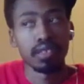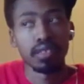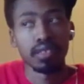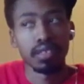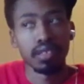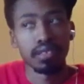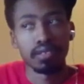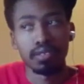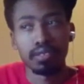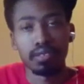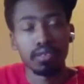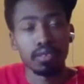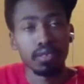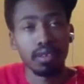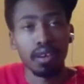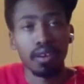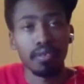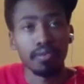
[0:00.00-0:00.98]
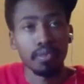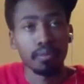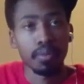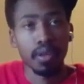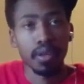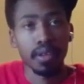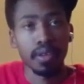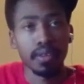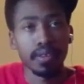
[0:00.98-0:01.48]
he just took off from
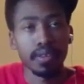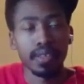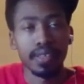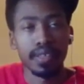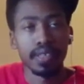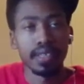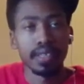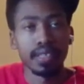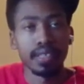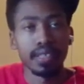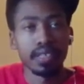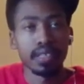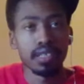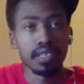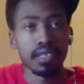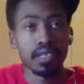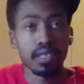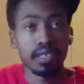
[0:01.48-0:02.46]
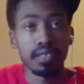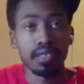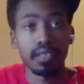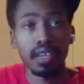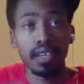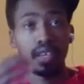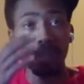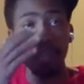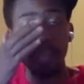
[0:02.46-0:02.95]
there. and
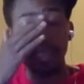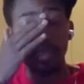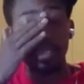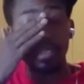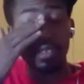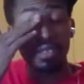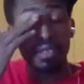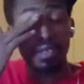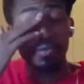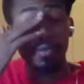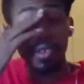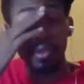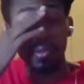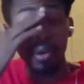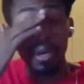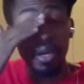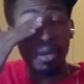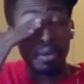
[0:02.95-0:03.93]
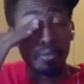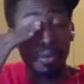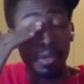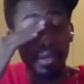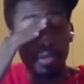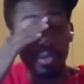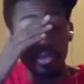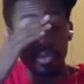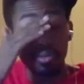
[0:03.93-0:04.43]
had an excellent career. Wound up
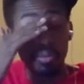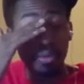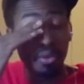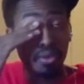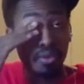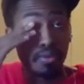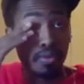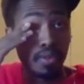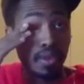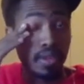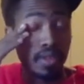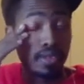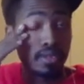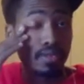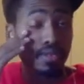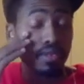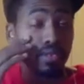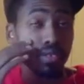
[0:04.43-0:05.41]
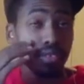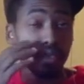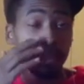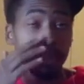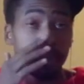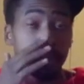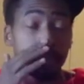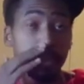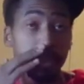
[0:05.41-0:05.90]
winning 2 more rings
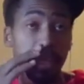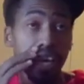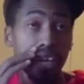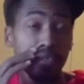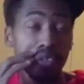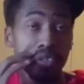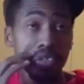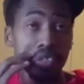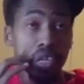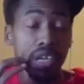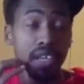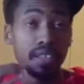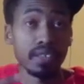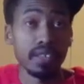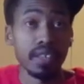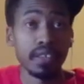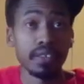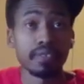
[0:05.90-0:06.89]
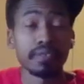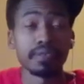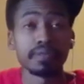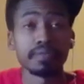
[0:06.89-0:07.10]
after Shaq left.